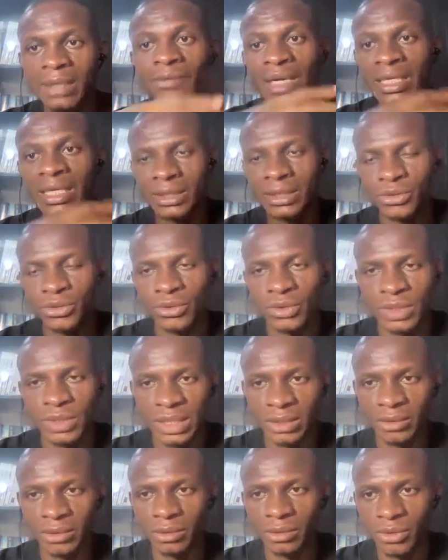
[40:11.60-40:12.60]
writing
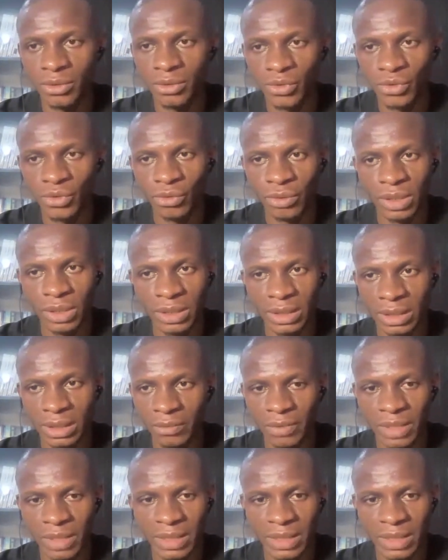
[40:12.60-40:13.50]
user stories and